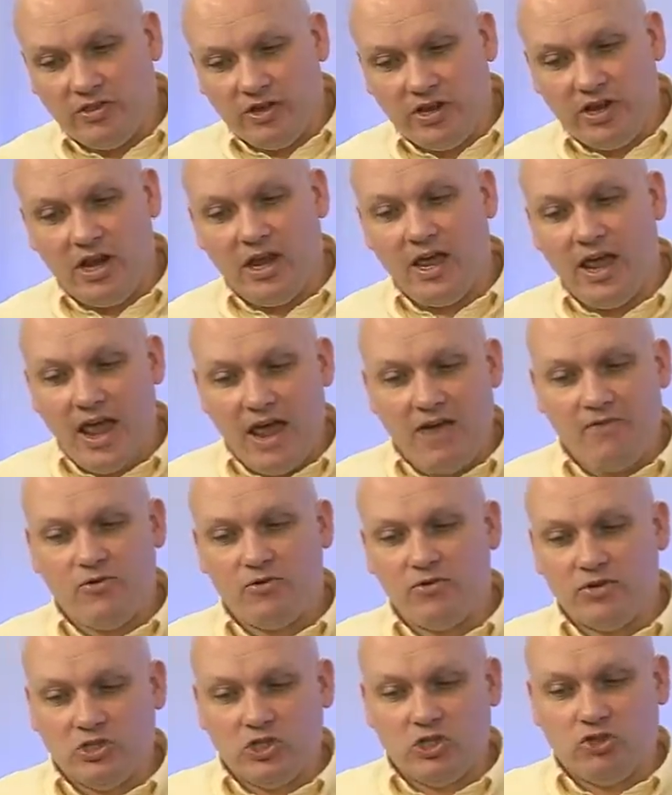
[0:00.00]
that you can get
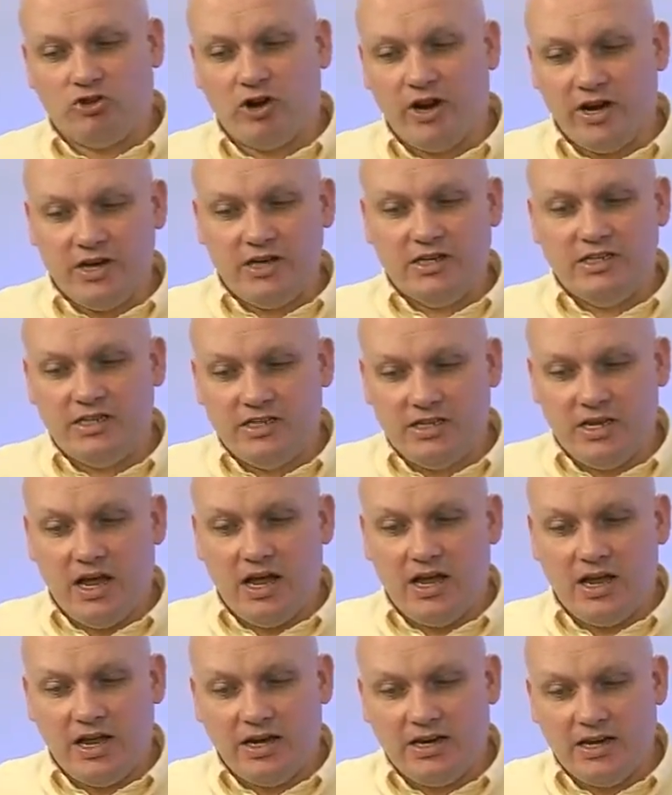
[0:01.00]
everyone to try and
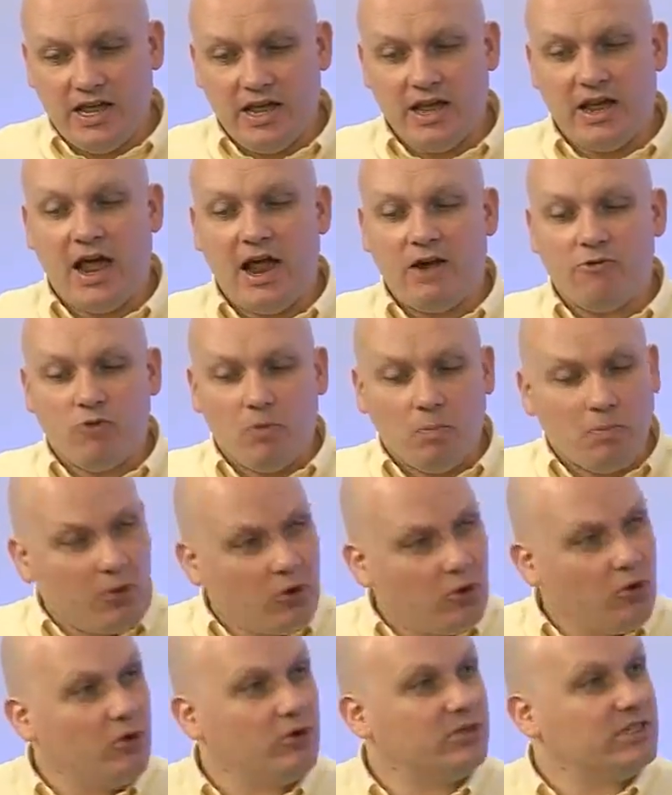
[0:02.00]
adhere and
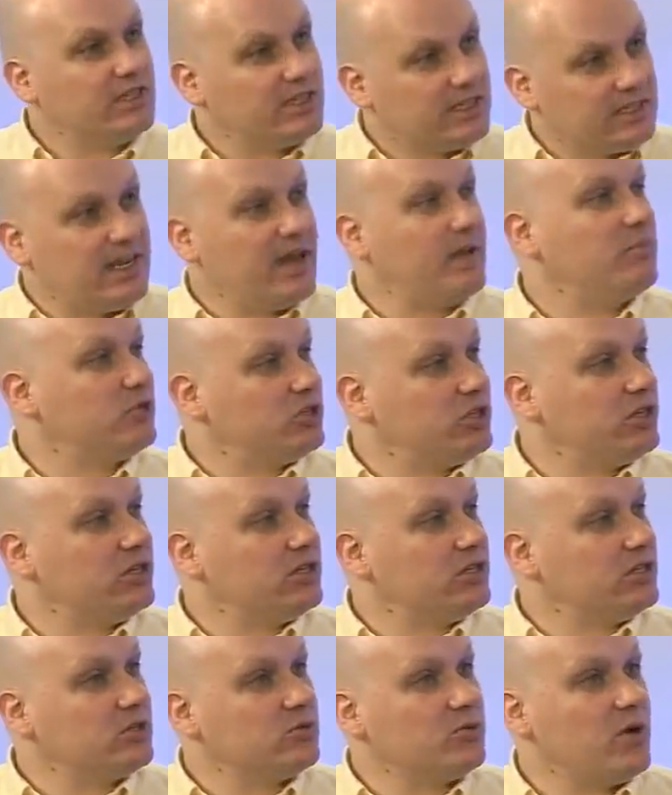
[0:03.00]
report exceptions
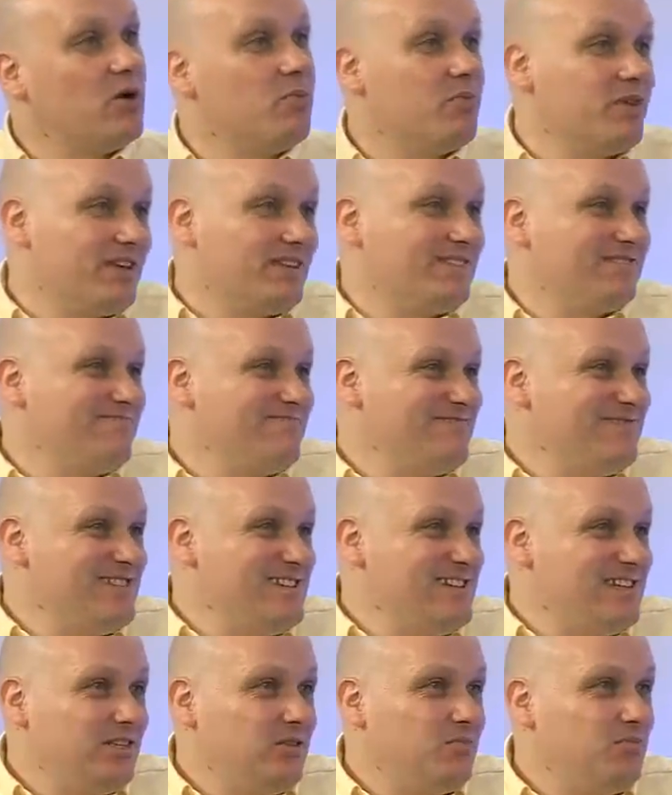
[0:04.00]
as well? Because
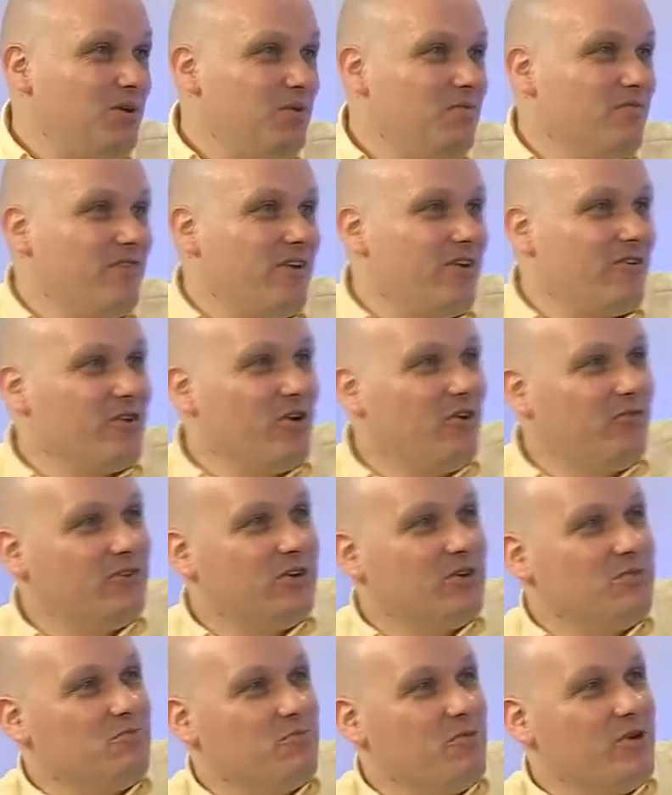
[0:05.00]
the problem, very
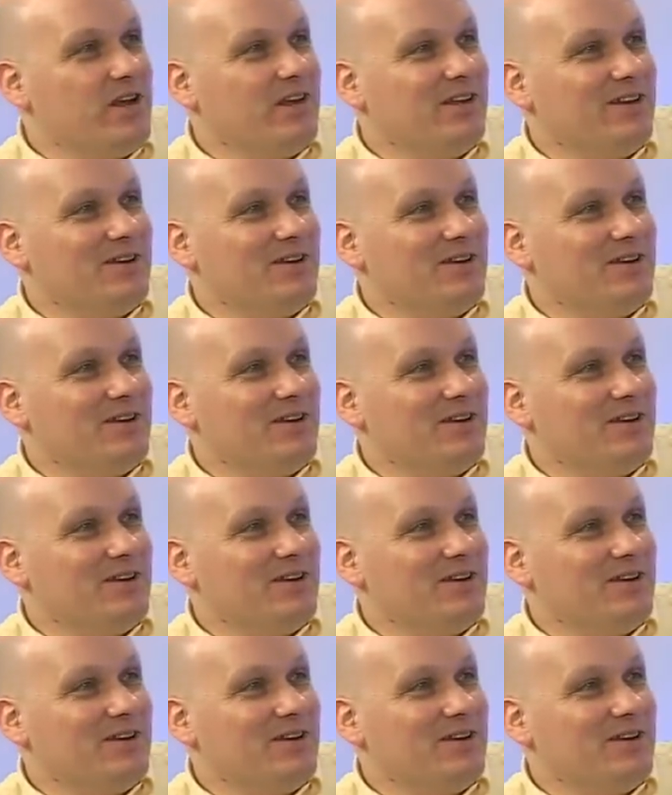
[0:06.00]
often, we